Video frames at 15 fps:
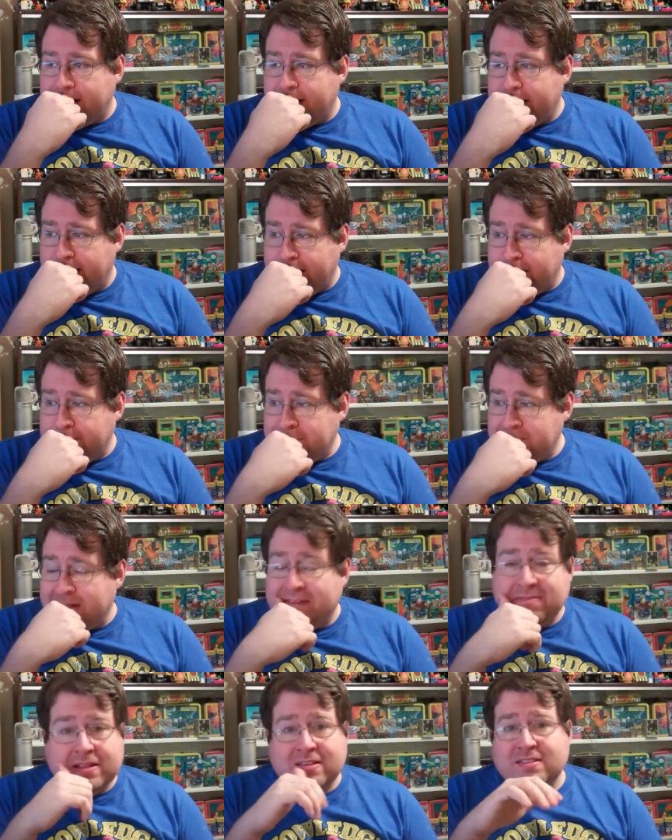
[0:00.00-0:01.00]
uh,
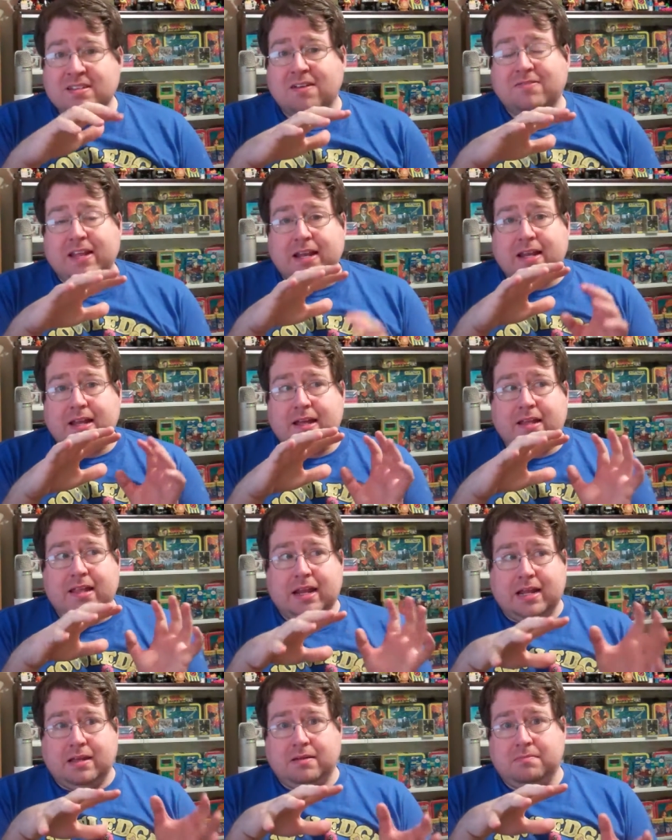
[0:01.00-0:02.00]
even the stuff that uh,
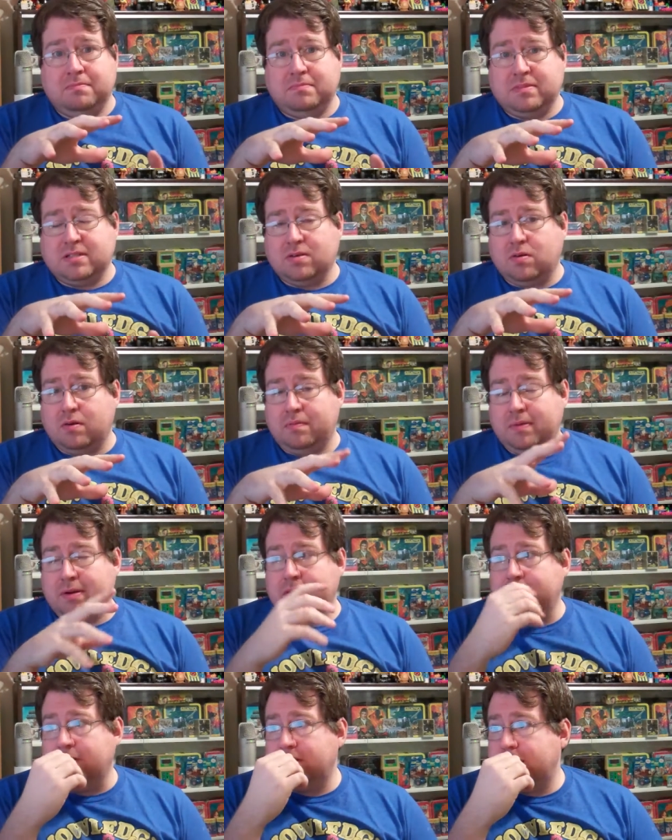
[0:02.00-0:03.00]
that he sort of
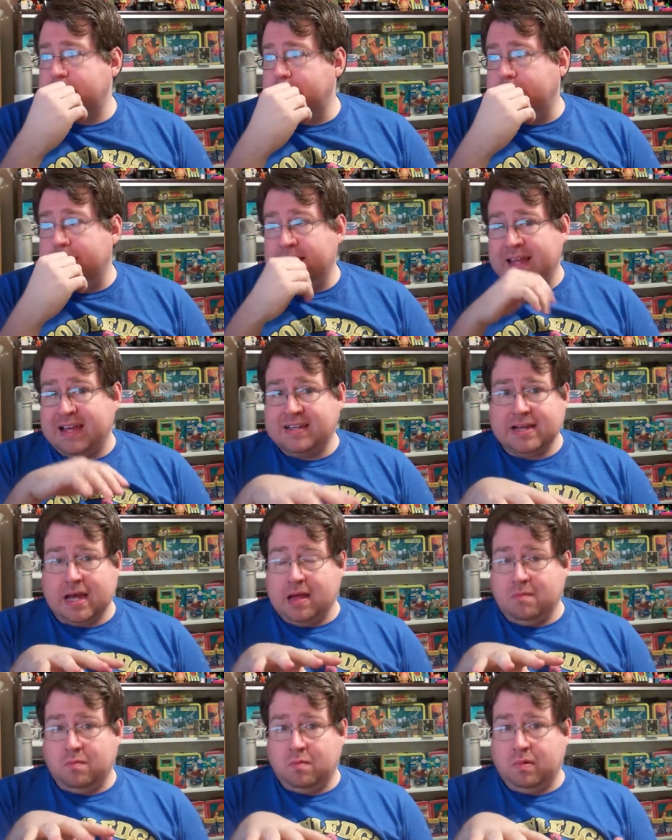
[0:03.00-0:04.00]
produced in that
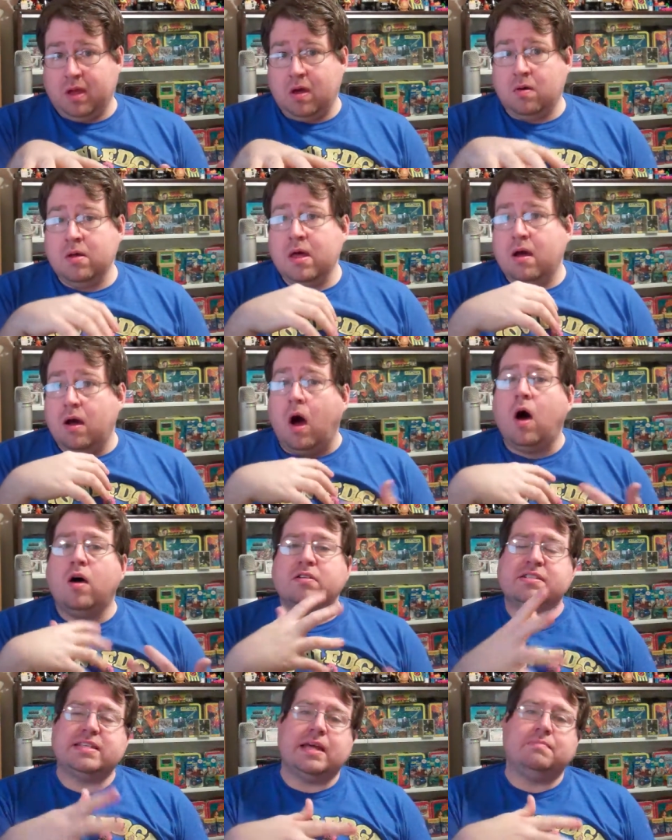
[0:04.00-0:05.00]
time, you know,
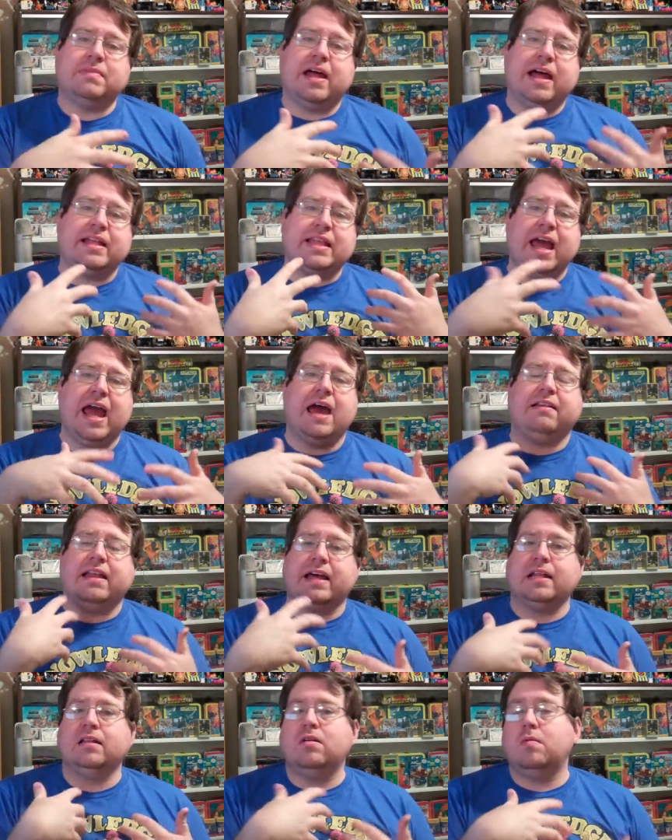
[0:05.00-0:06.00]
all seemed like they had
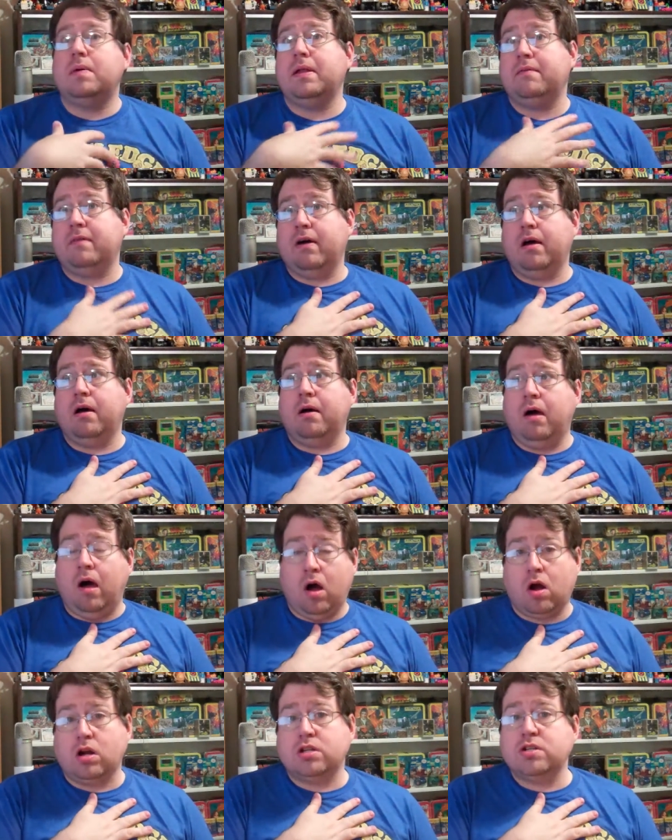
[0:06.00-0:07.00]
like a little bit of a
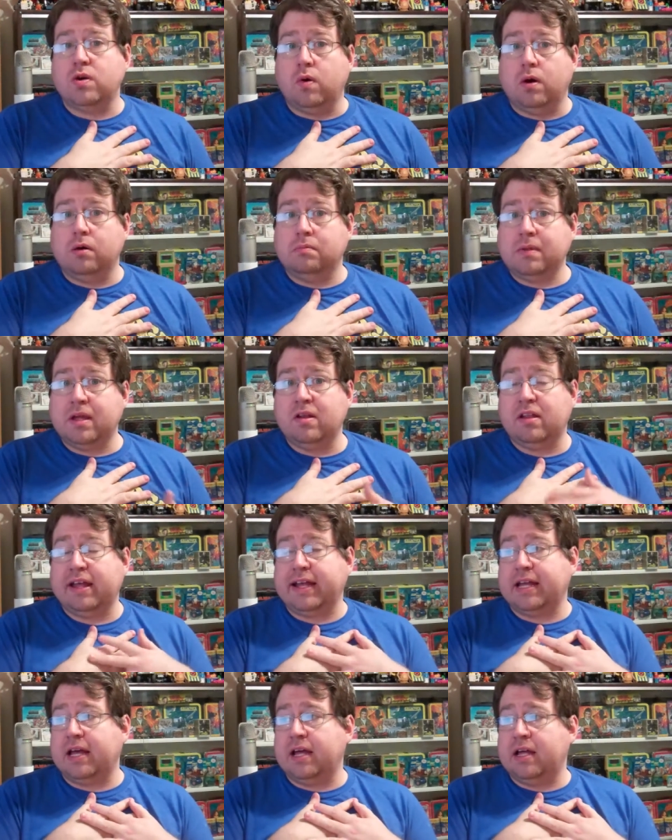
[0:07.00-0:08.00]
heart to them, you know,
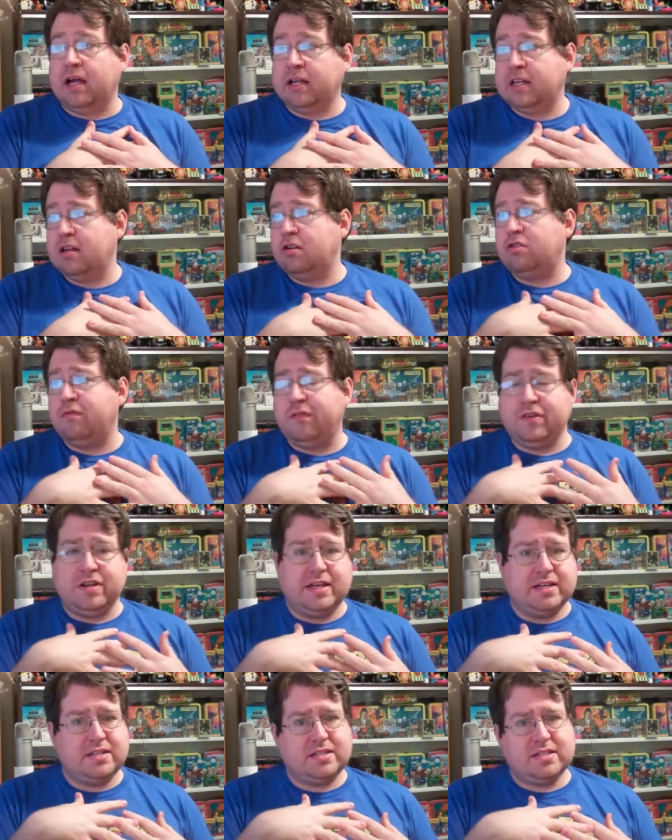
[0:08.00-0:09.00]
like a, a
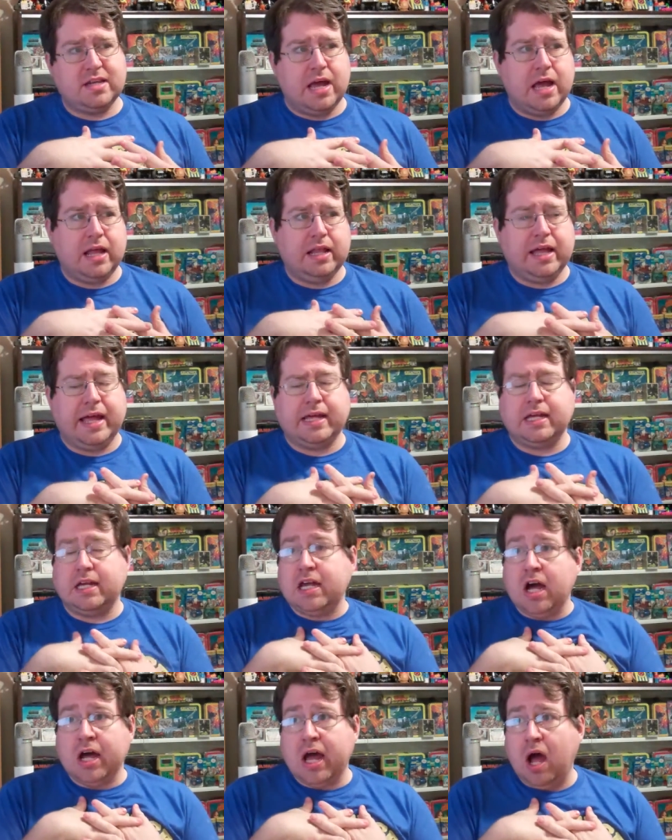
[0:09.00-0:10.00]
youthfulness, like
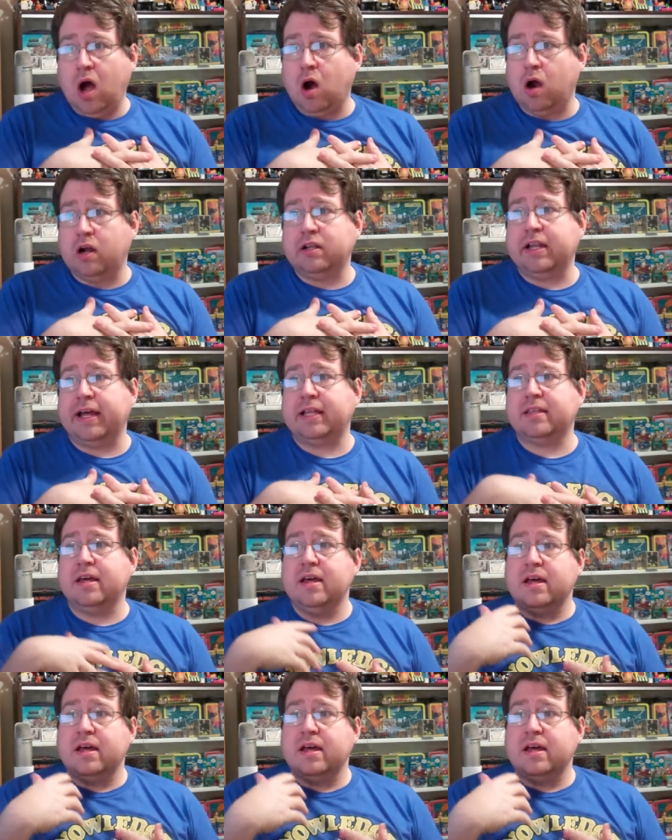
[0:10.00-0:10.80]
young at heart, like